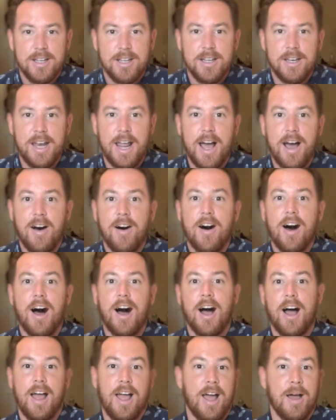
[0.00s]
Now,
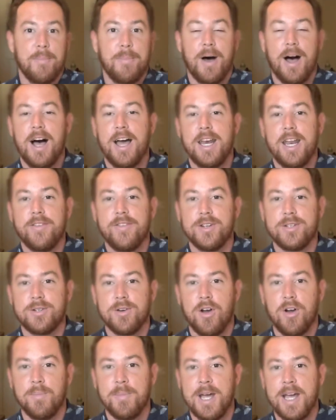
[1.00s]
behind every
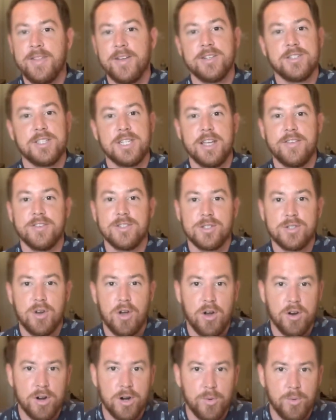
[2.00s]
strong man, there's an even
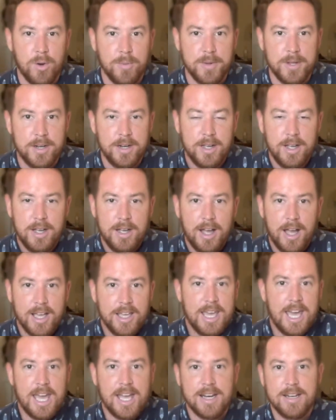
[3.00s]
stronger woman. I
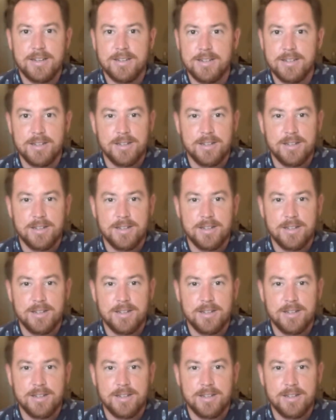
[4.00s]
can't